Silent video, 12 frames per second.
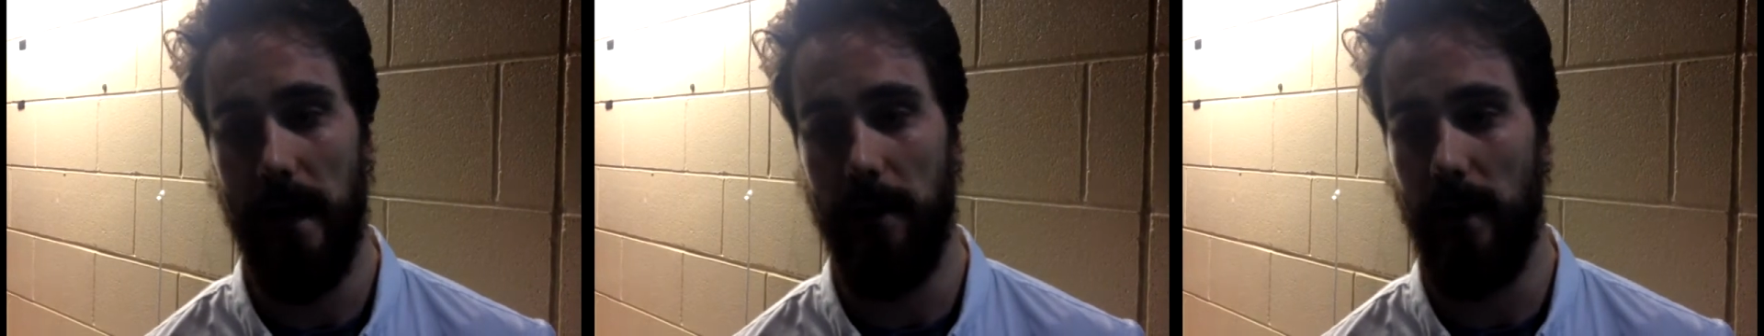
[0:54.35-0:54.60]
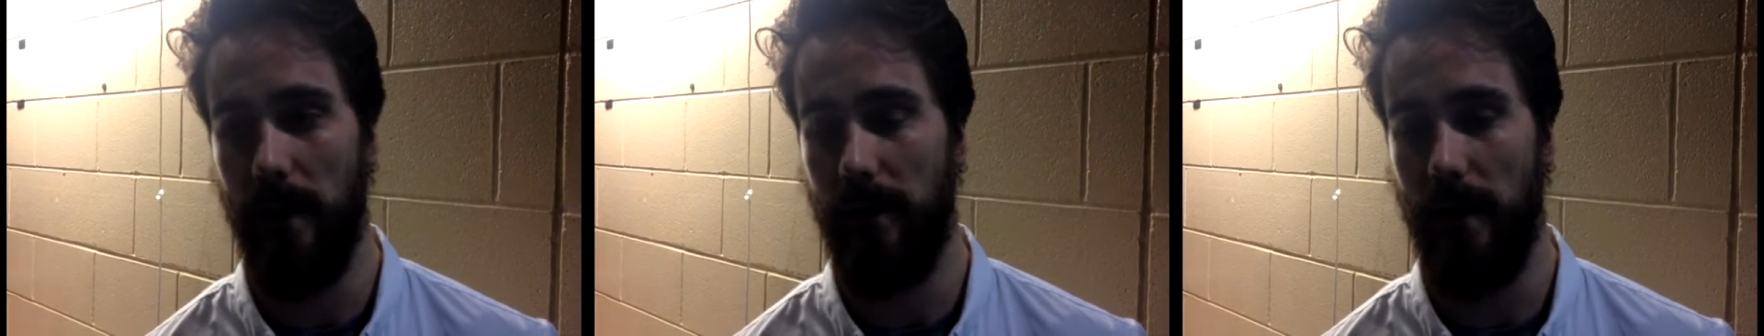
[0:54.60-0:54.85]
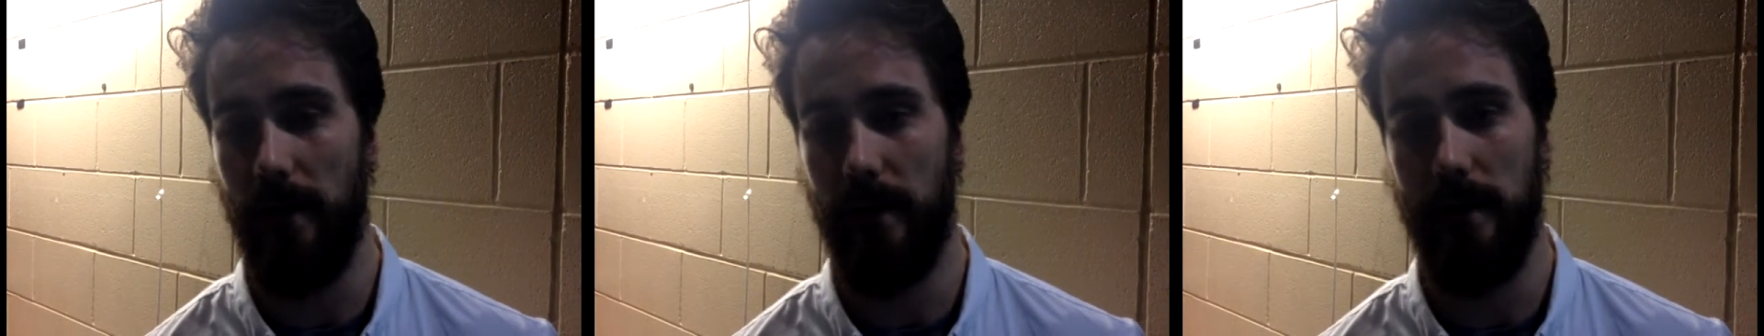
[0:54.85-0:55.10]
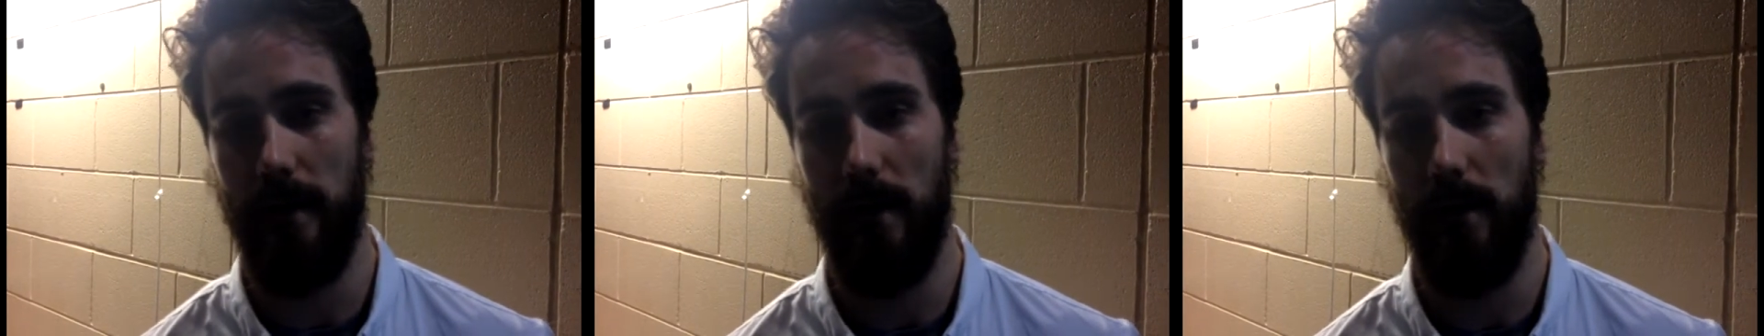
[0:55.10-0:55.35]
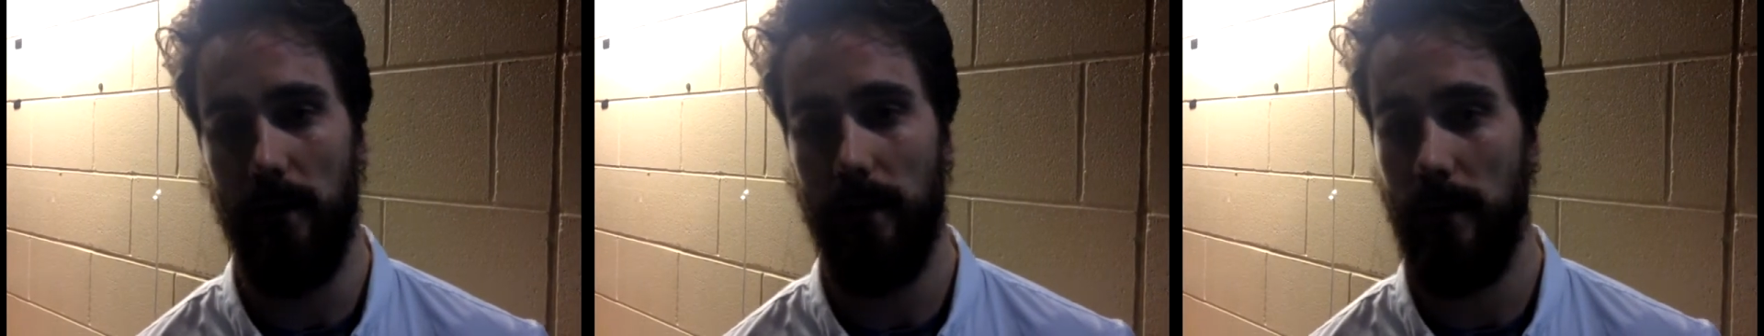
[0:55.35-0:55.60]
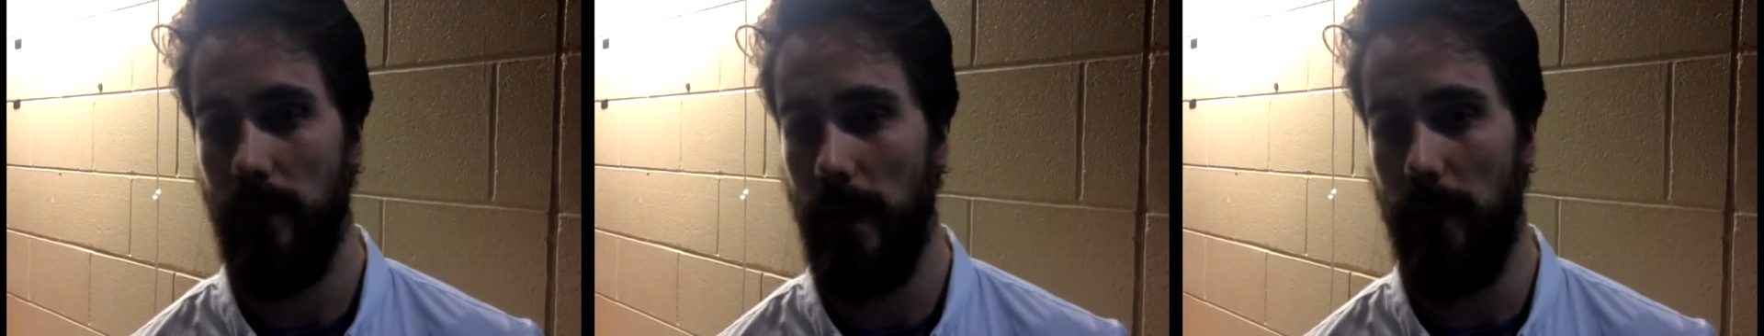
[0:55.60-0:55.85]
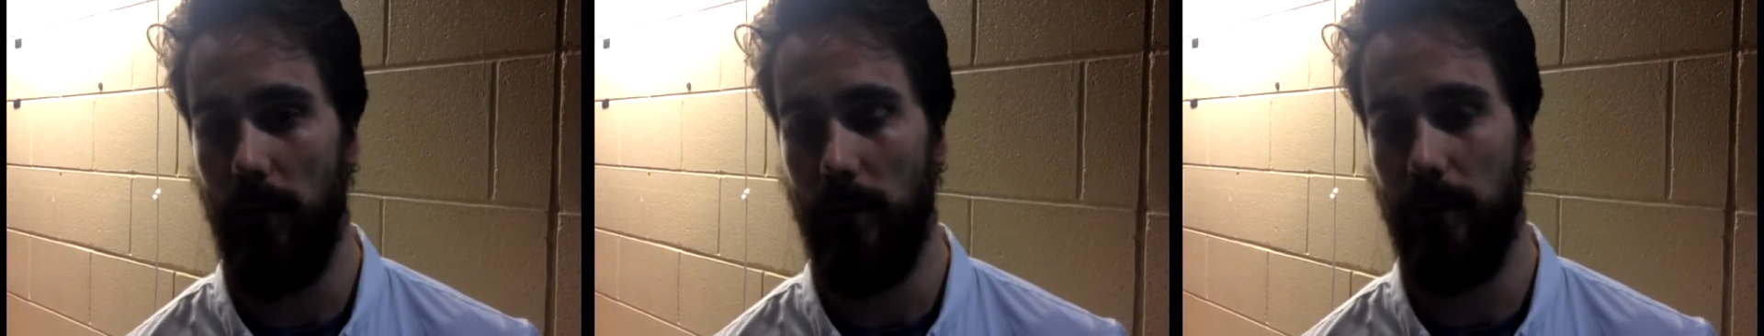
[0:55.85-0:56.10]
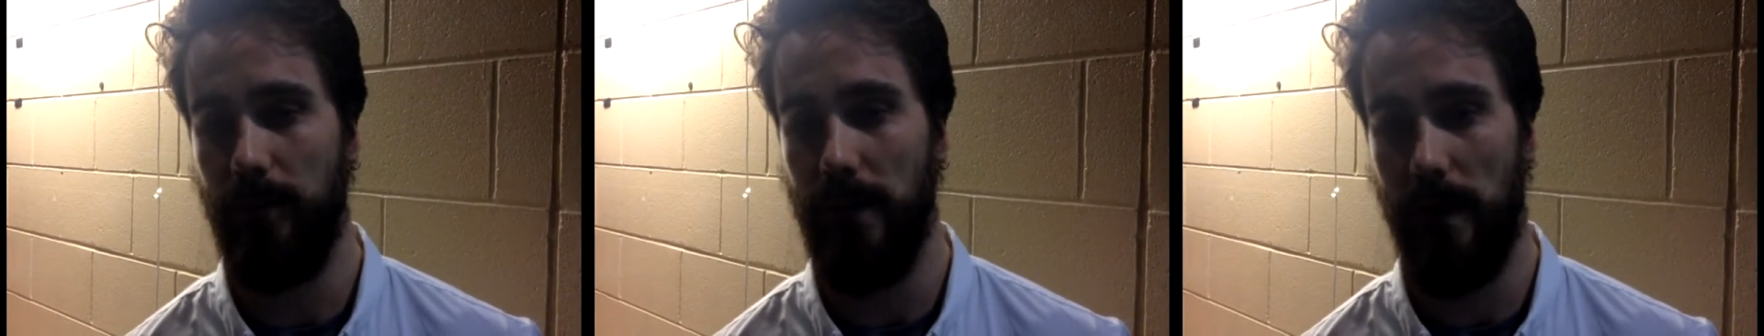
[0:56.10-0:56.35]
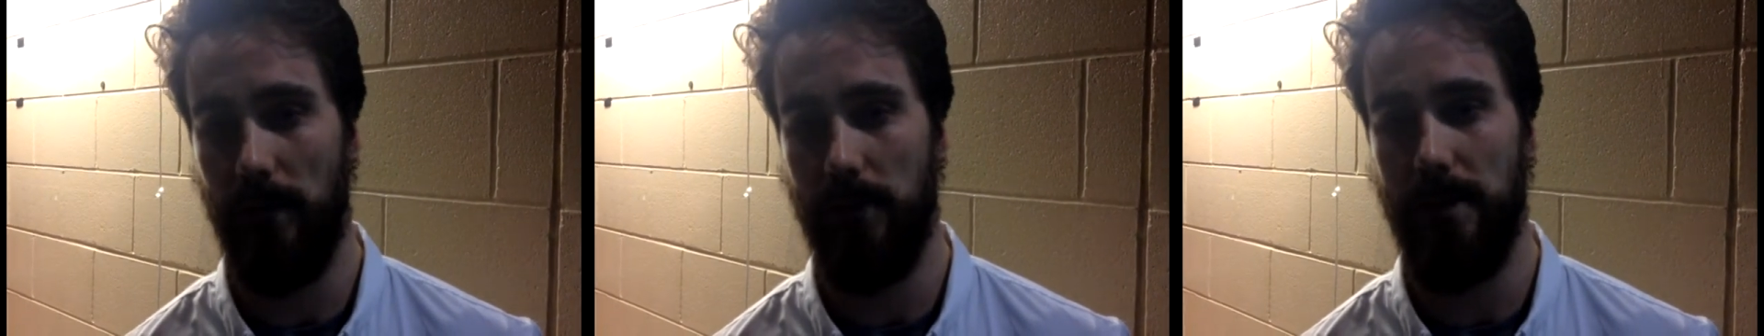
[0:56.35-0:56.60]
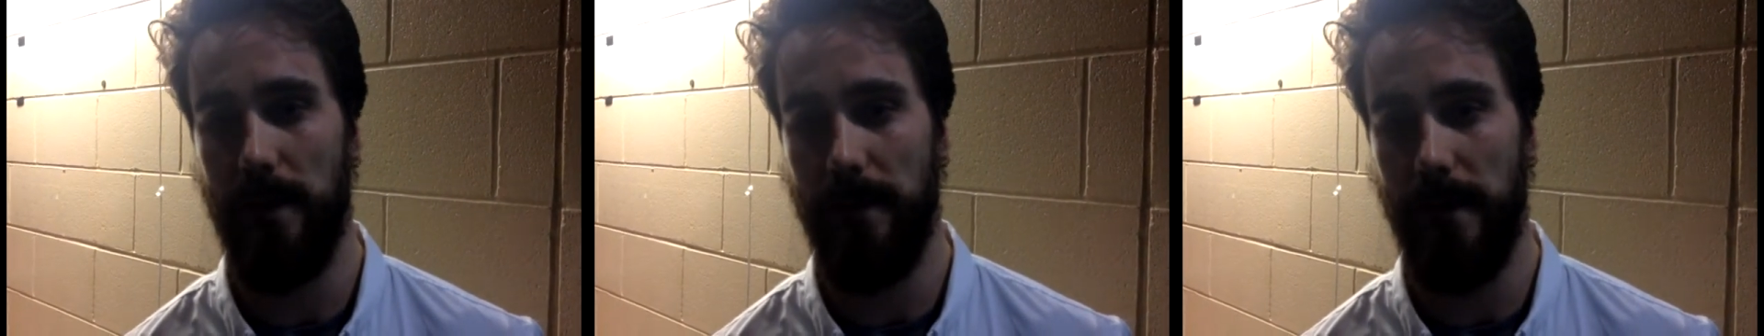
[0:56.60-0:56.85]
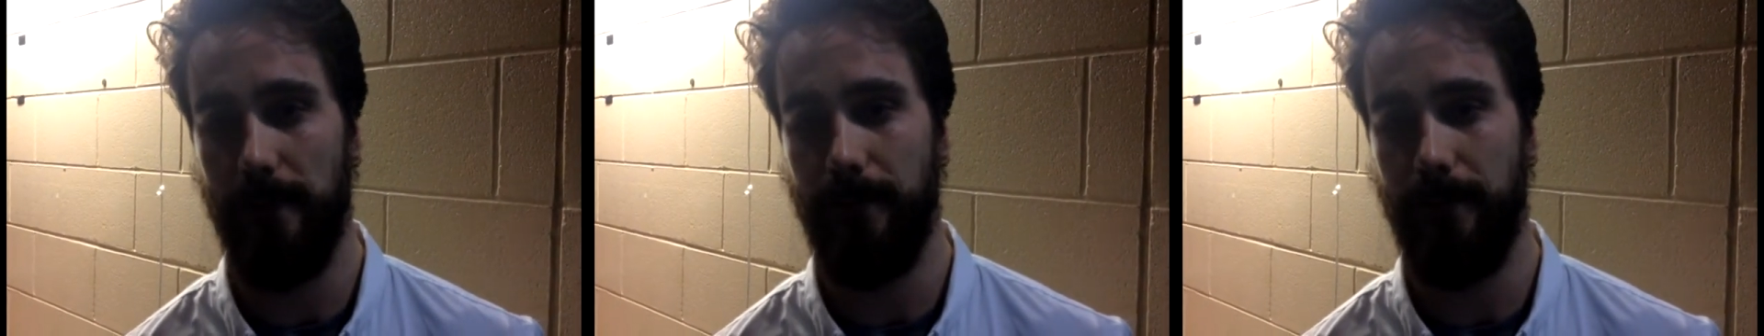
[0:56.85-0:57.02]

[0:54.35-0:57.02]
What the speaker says: and I thought, everyone chipped in.